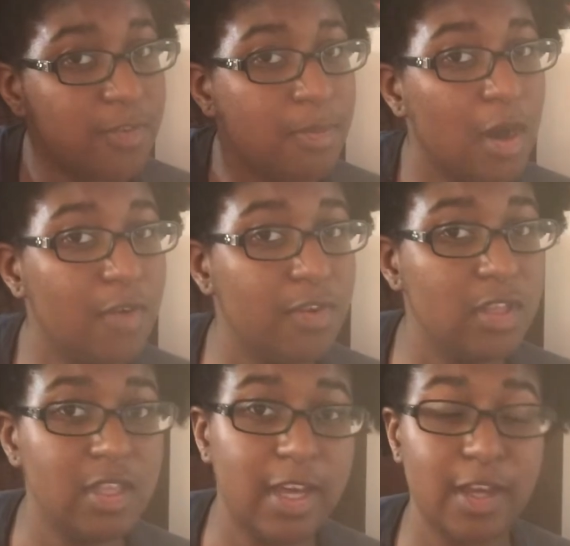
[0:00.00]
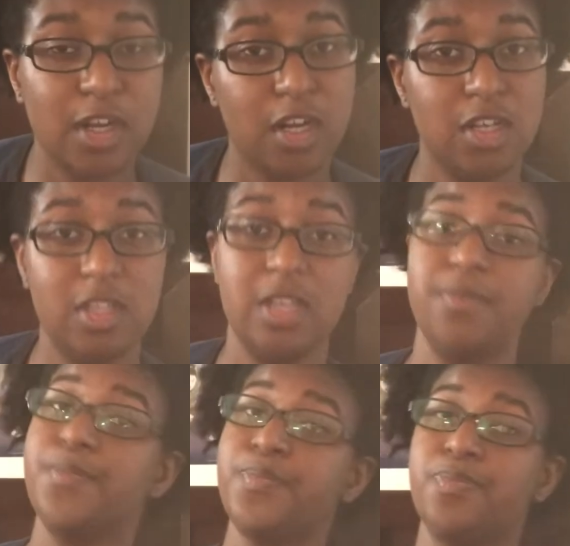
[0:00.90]
of them are really like curly.
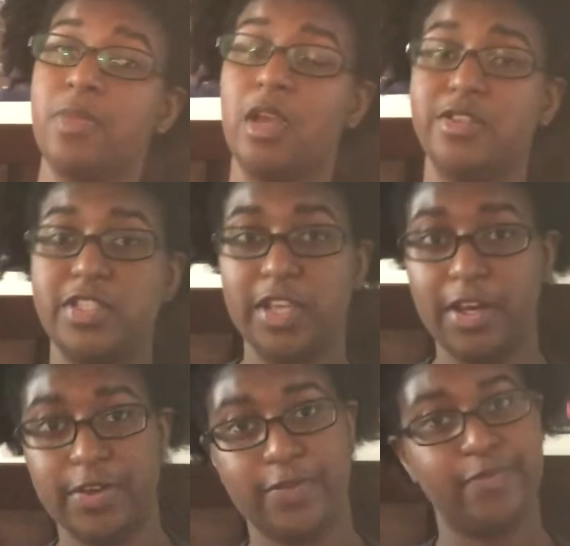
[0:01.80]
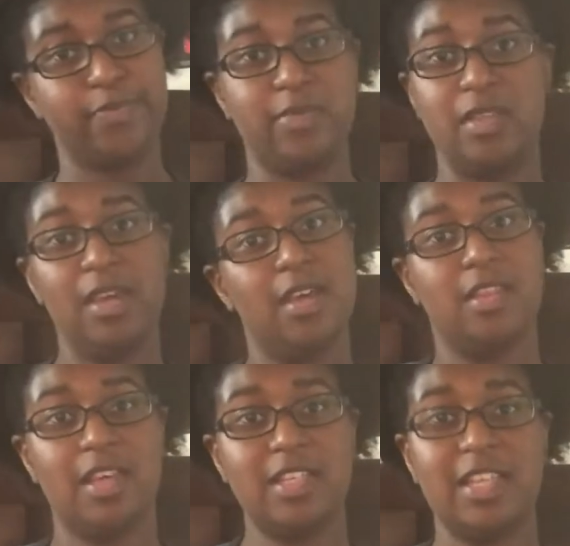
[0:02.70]
So
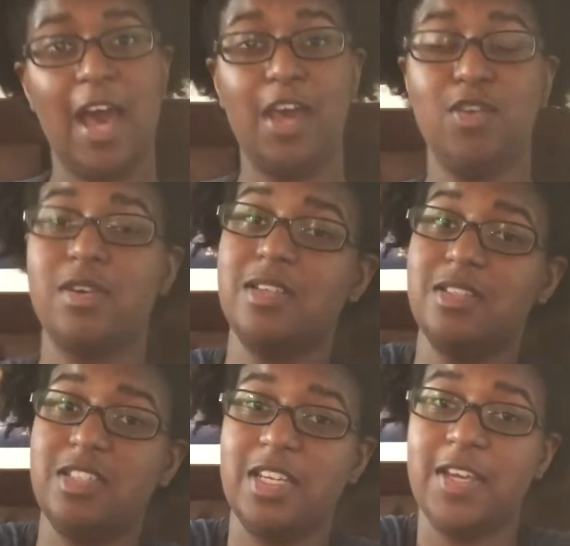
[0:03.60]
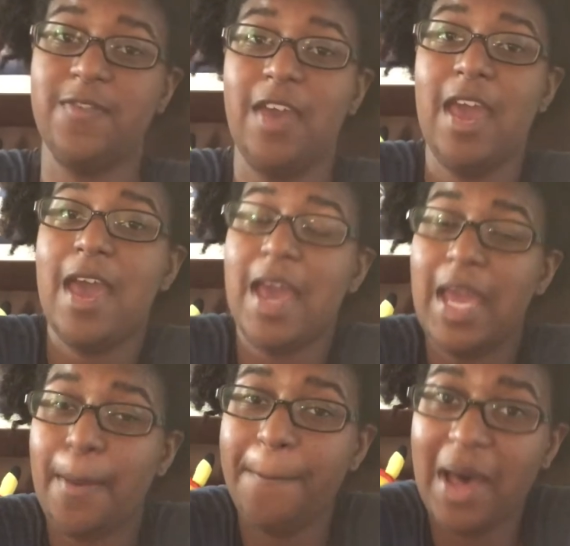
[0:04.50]
yeah, that's how you can achieve
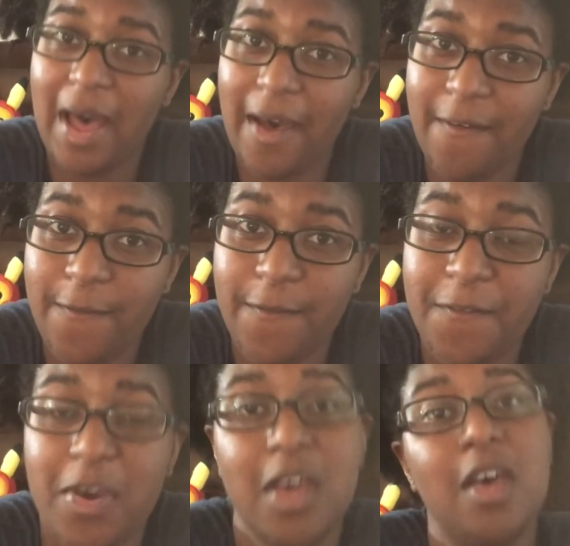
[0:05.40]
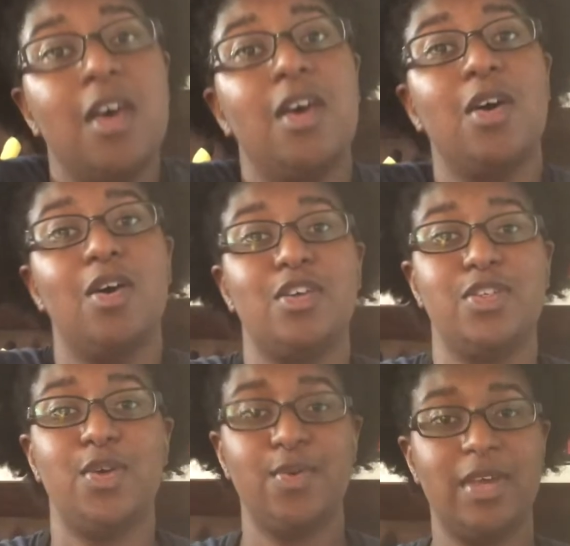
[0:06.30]
a puff
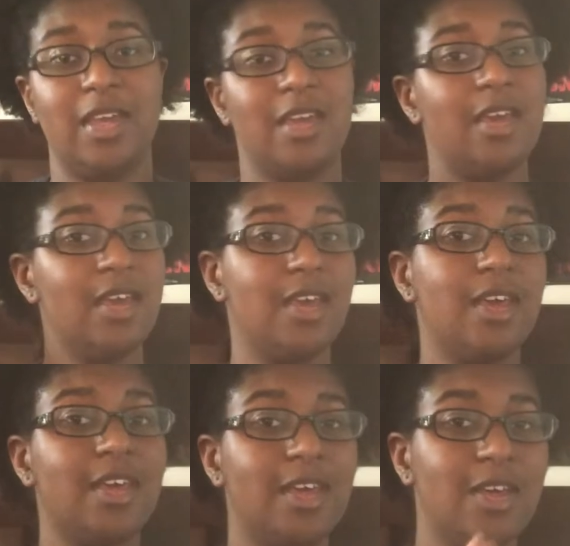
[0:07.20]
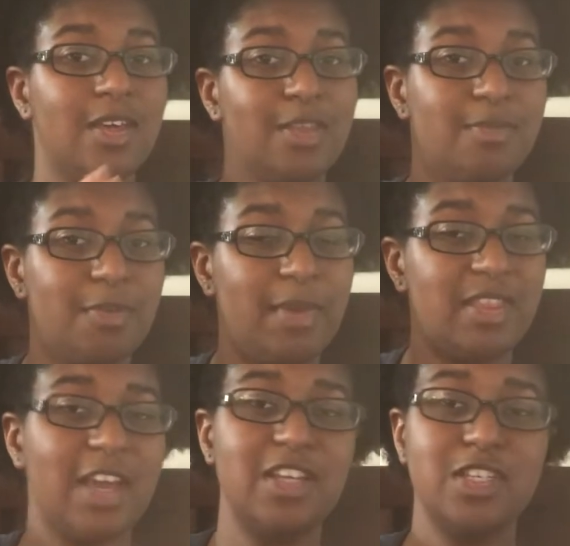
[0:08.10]
doing the
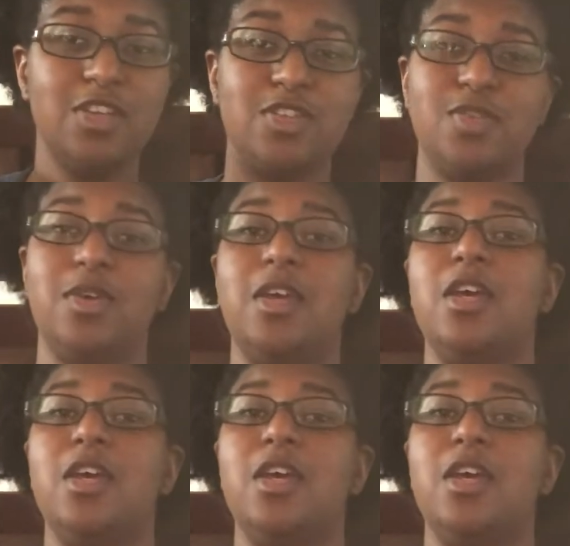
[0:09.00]
method I showed you.